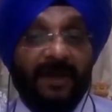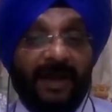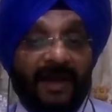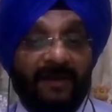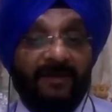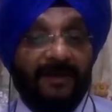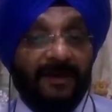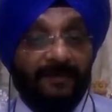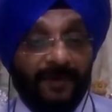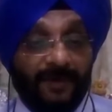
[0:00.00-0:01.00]
And
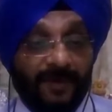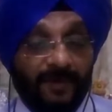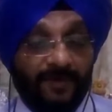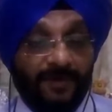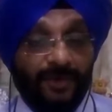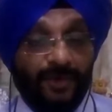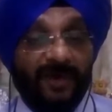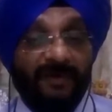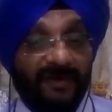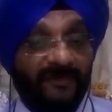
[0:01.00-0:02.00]

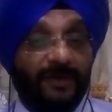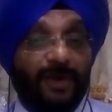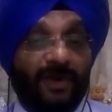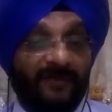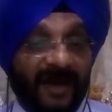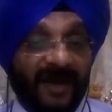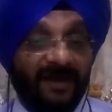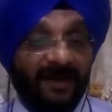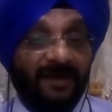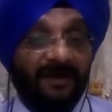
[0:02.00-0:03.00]
do away with a lot of
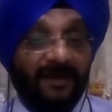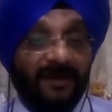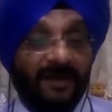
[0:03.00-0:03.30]
IT